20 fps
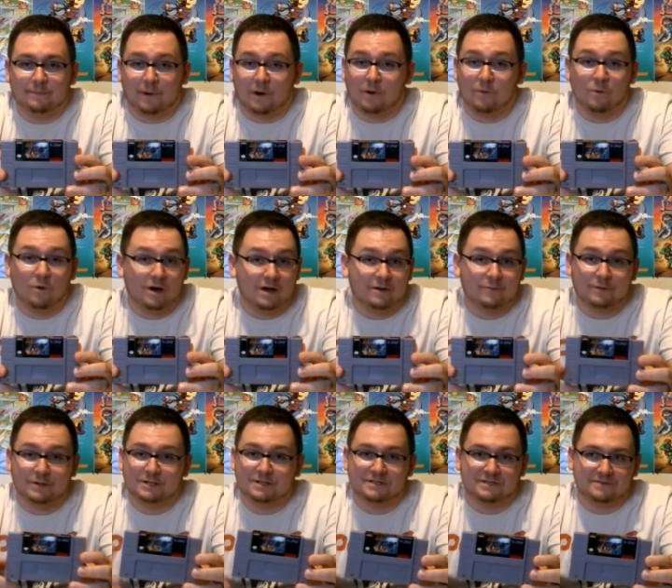Part One,
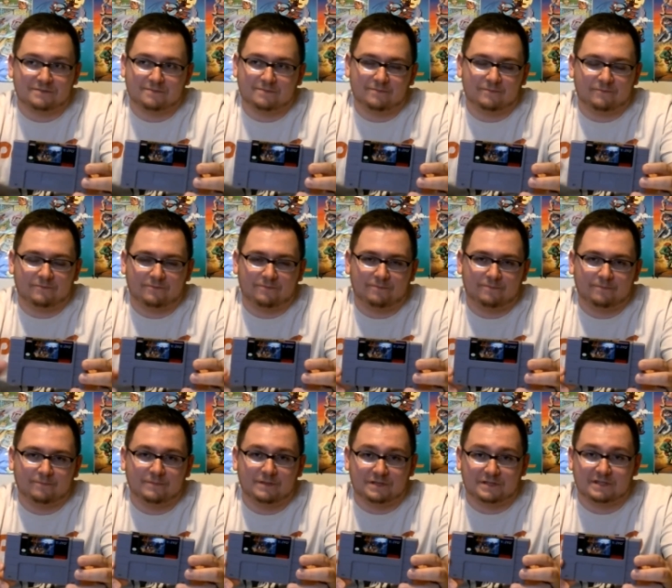which is
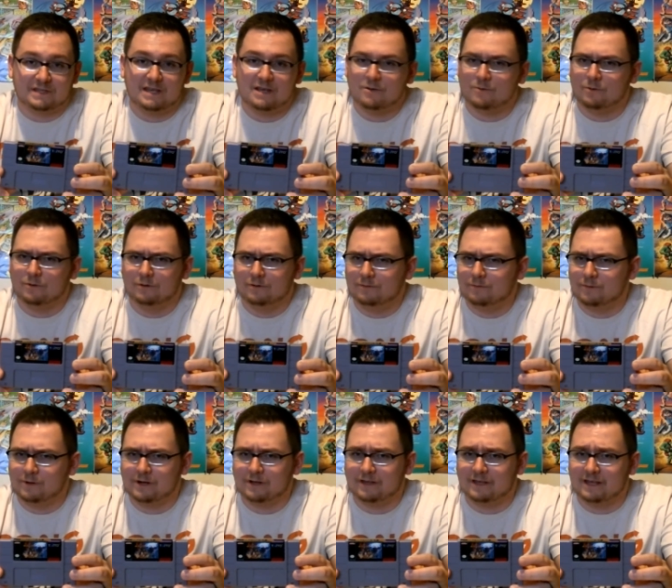the sequel,
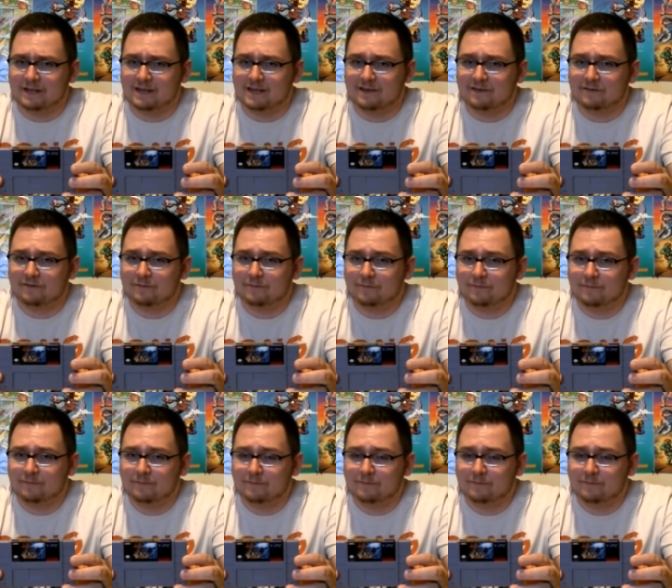weirdly enough,